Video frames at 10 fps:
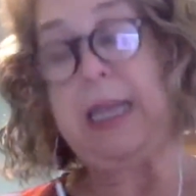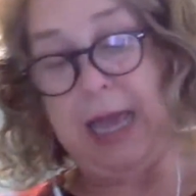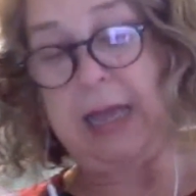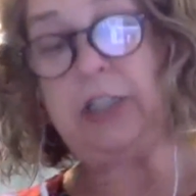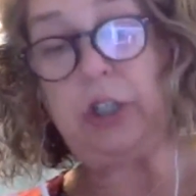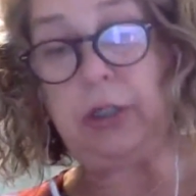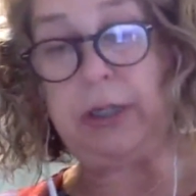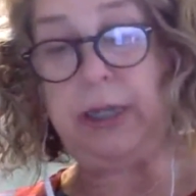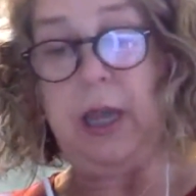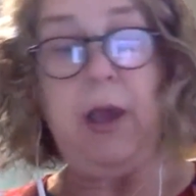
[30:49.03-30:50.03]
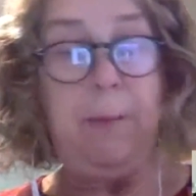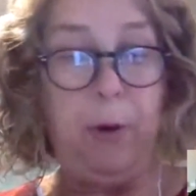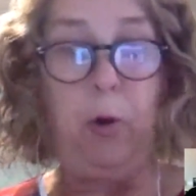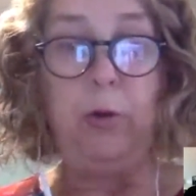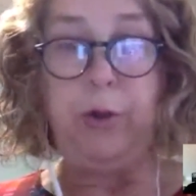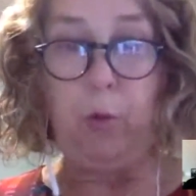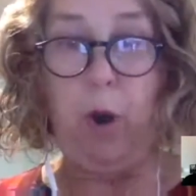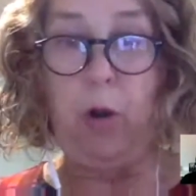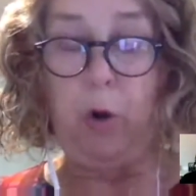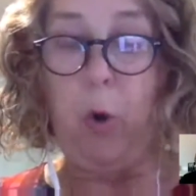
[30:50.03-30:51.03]
he actually pulled the
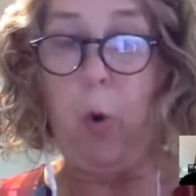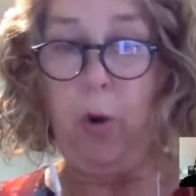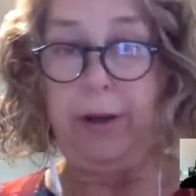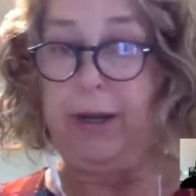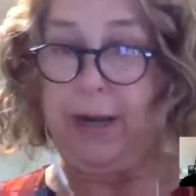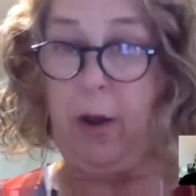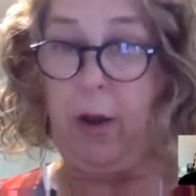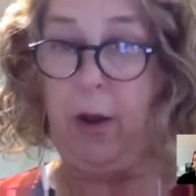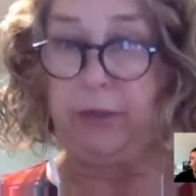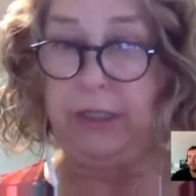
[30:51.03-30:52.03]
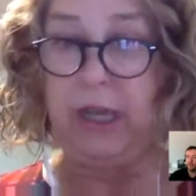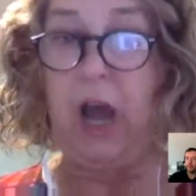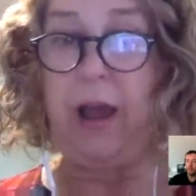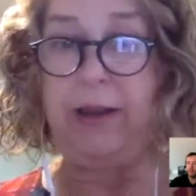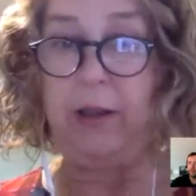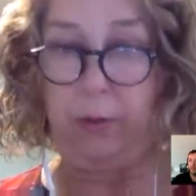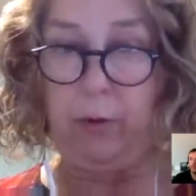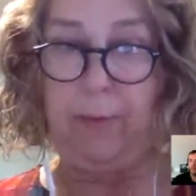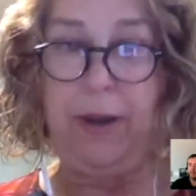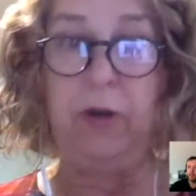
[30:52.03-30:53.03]
wrong cord and he almost died
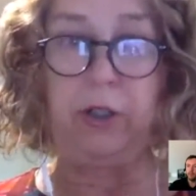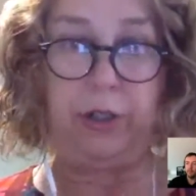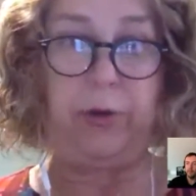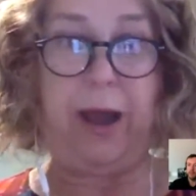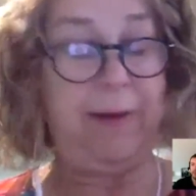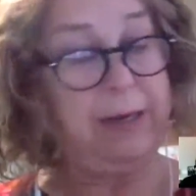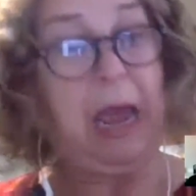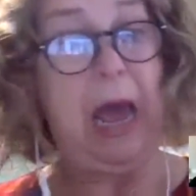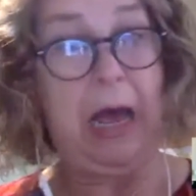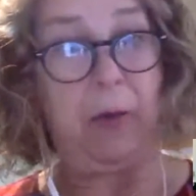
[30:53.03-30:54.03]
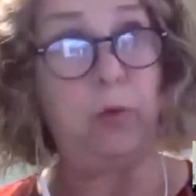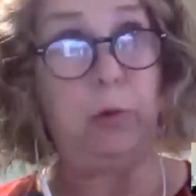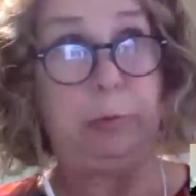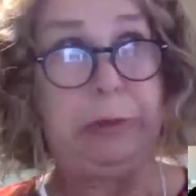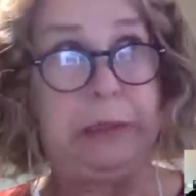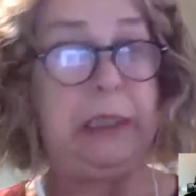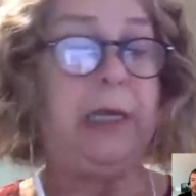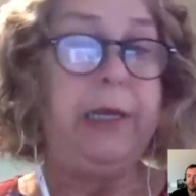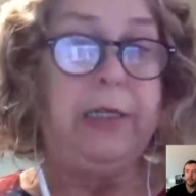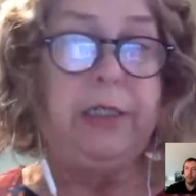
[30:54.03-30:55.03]
through a parachute. Yeah,
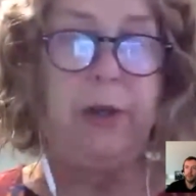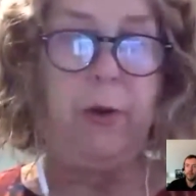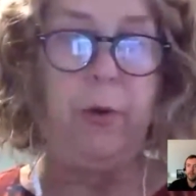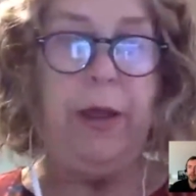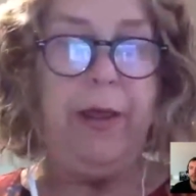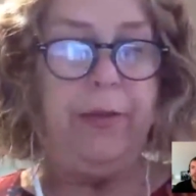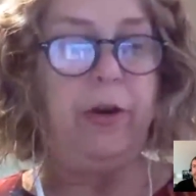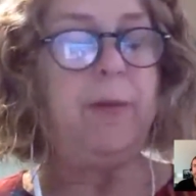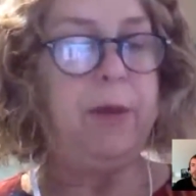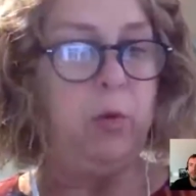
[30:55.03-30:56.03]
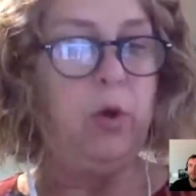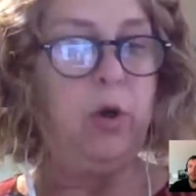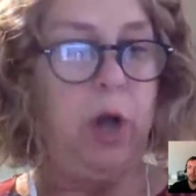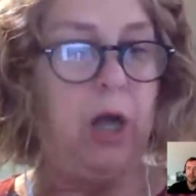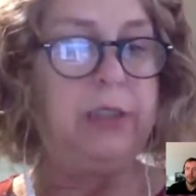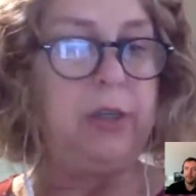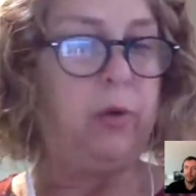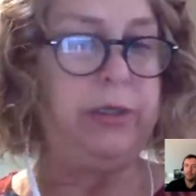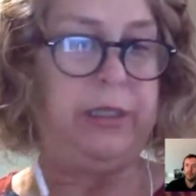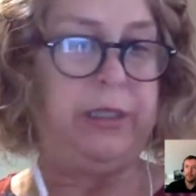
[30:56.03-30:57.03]
whoops. So there can be real
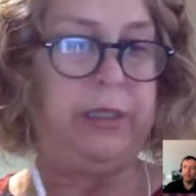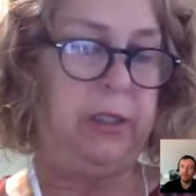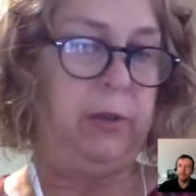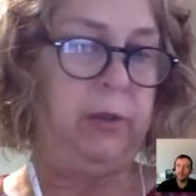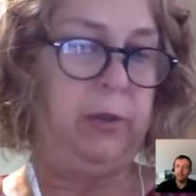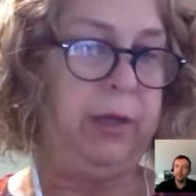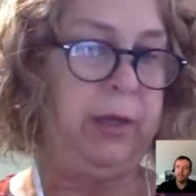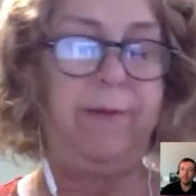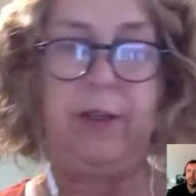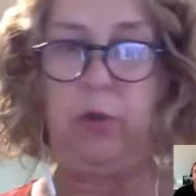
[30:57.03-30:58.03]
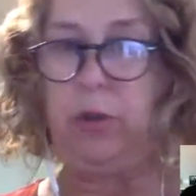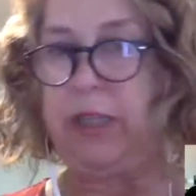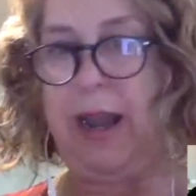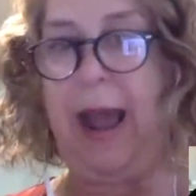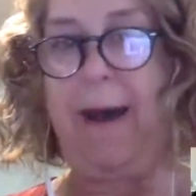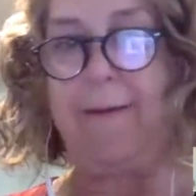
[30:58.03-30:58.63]
consequences to individuals that